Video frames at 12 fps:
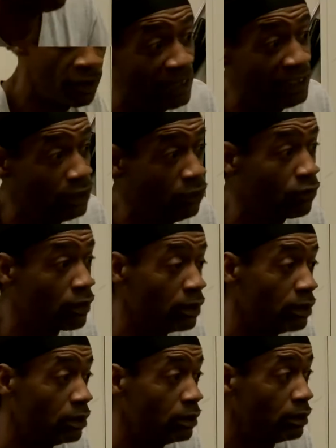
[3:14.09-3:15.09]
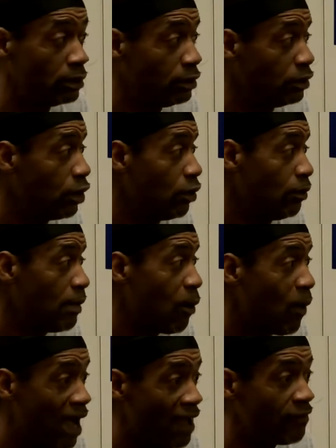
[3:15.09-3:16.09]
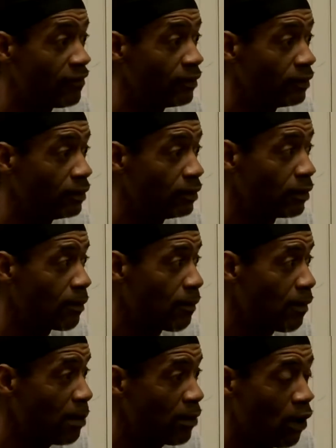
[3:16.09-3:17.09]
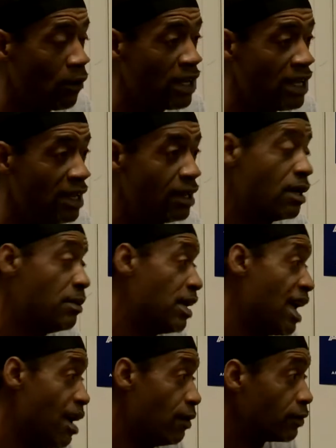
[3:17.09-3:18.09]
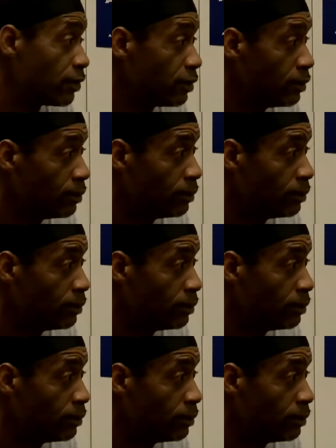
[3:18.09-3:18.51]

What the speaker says: my children, you know, my wife. I'm the only income in the house.